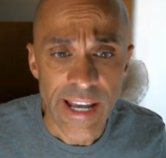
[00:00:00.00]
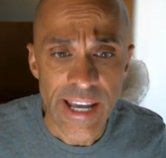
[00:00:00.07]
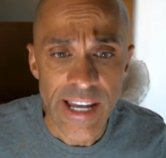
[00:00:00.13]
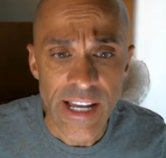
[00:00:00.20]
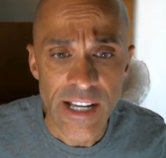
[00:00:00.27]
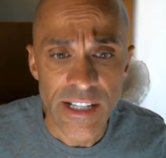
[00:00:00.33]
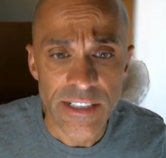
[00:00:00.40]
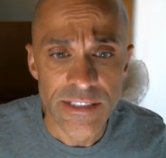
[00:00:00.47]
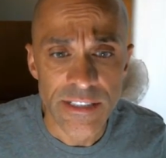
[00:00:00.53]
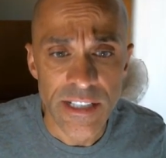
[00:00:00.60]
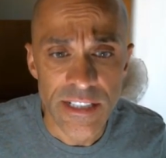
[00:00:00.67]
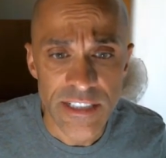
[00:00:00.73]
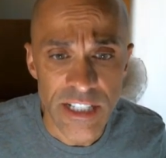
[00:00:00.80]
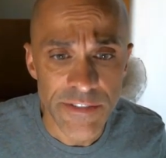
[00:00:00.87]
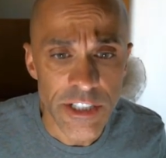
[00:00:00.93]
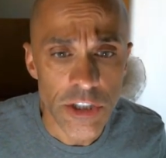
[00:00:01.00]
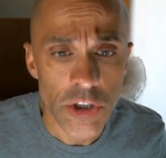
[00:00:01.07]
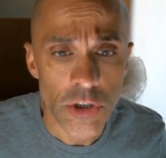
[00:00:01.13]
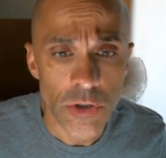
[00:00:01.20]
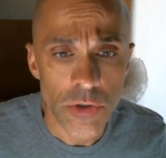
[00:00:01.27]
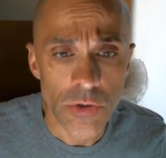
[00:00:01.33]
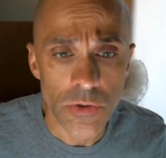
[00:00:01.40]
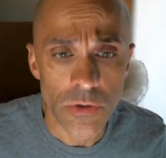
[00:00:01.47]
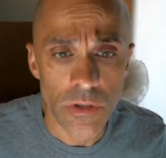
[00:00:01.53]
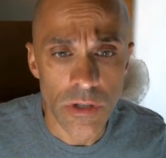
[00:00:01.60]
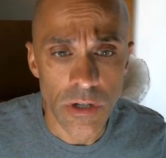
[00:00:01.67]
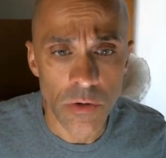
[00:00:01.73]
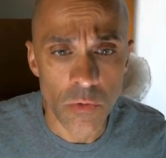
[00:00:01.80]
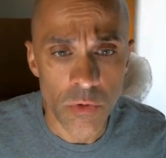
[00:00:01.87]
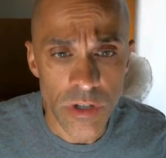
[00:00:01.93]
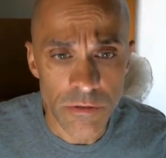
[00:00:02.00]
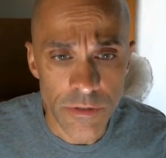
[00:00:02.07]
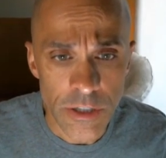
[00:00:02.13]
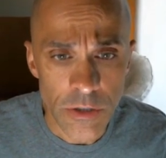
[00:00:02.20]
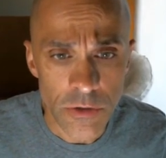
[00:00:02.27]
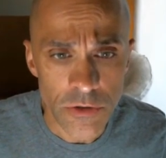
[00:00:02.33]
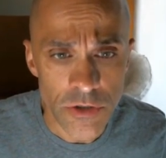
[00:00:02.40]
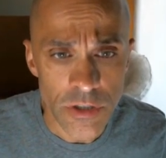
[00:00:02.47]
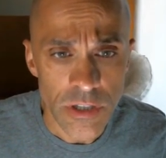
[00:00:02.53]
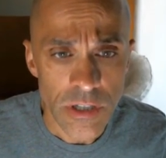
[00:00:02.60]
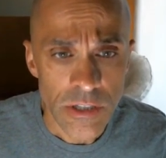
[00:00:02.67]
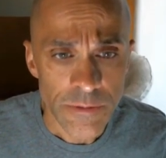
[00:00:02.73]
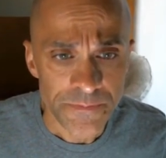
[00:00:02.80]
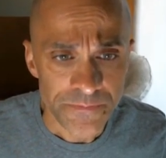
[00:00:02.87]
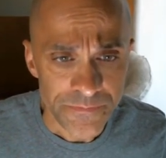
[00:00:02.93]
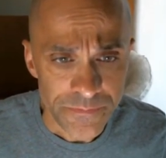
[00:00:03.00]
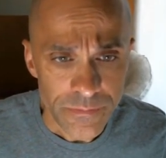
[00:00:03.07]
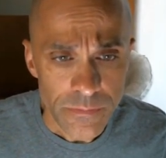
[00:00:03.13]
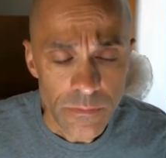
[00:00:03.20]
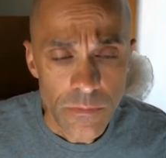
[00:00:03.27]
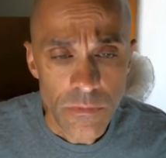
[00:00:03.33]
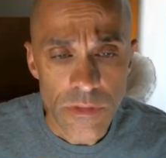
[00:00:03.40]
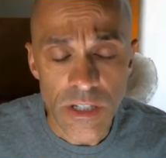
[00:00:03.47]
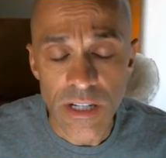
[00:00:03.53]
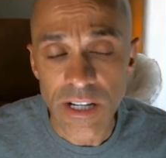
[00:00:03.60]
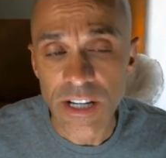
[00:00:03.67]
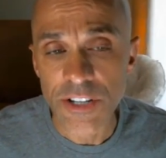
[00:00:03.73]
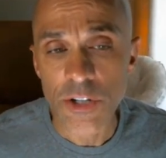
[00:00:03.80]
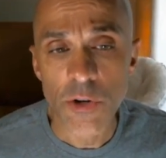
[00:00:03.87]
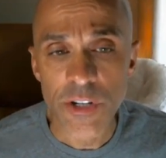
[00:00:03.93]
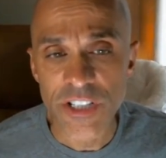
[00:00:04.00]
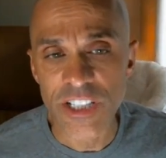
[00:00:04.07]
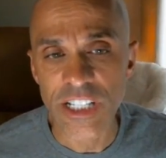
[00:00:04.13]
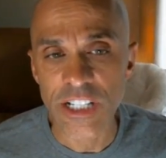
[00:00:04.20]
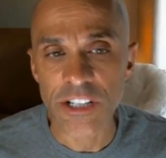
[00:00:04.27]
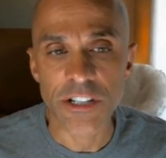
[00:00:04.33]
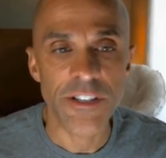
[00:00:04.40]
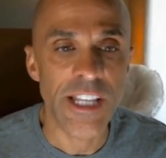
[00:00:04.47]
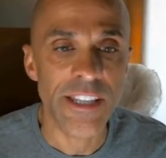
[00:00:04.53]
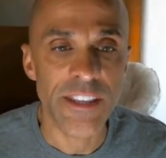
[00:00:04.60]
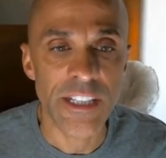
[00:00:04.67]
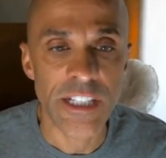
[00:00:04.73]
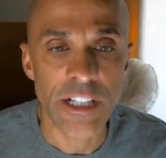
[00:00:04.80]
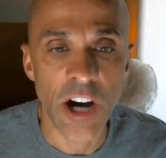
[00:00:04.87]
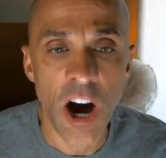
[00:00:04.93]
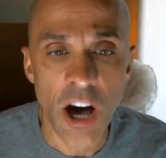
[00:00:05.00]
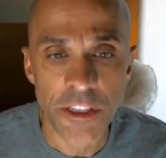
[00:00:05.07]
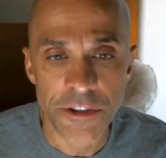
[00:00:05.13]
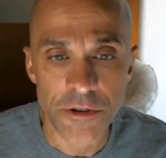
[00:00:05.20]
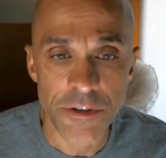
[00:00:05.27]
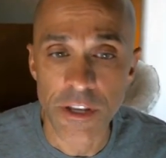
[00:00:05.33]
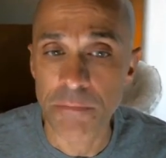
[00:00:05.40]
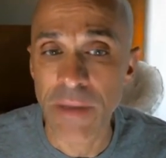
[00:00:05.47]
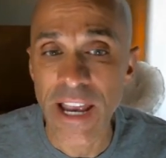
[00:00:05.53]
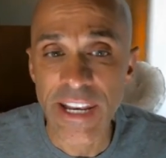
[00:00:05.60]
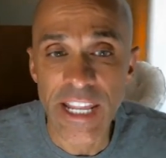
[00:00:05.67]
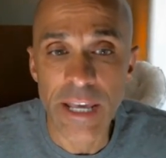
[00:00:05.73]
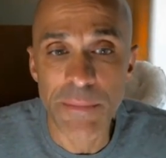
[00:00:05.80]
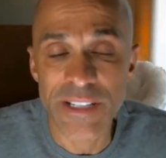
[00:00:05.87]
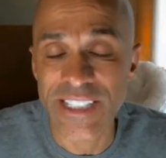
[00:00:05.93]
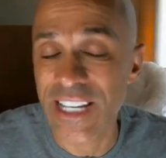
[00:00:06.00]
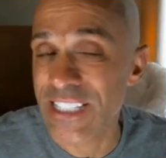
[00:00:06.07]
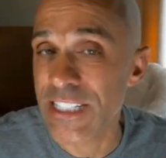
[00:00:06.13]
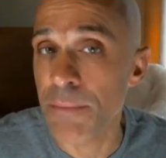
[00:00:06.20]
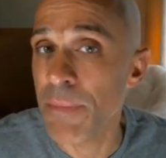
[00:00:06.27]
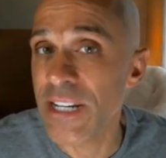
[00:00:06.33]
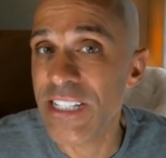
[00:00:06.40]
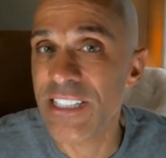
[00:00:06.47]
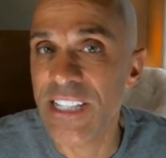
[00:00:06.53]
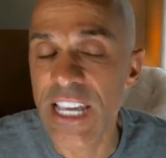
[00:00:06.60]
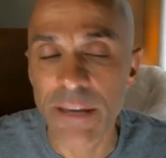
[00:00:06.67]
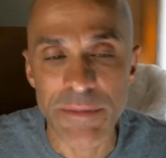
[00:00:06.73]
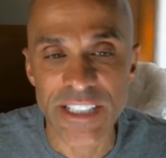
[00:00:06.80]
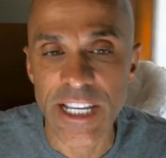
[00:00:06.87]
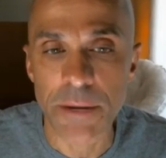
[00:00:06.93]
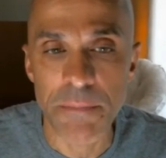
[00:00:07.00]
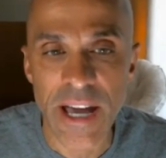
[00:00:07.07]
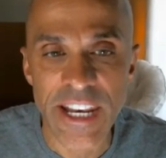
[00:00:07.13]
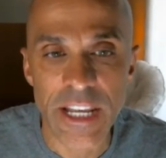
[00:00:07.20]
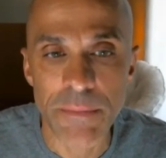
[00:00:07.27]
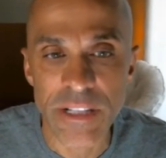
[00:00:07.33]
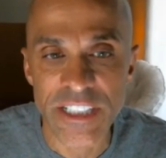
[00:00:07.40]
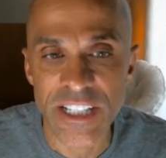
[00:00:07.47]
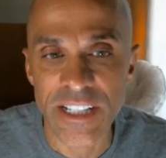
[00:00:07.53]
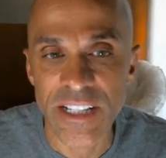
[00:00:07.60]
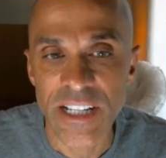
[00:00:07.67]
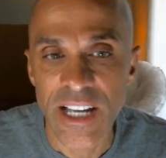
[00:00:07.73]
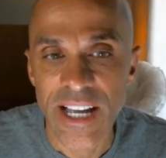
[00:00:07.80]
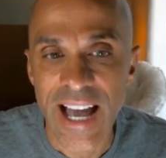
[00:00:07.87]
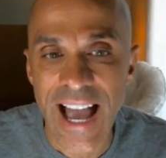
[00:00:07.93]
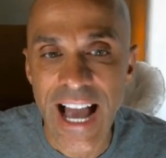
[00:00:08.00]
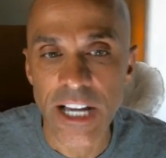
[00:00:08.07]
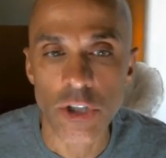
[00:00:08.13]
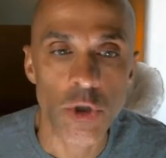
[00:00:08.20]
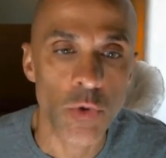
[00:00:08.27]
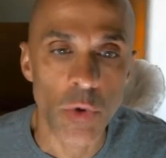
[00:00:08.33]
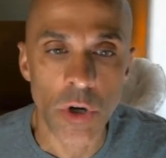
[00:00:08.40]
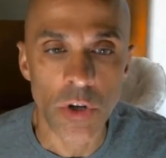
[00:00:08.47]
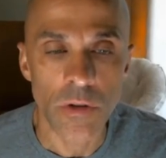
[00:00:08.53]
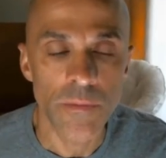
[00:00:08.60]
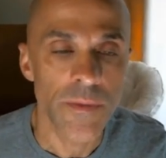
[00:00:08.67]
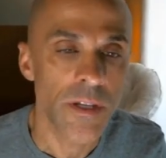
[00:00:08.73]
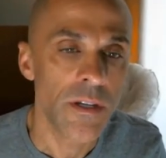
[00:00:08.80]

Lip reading: and 72 reviews. Notice here that the author, the pen name, is not somebody's name. It's not a pen name. It's an actual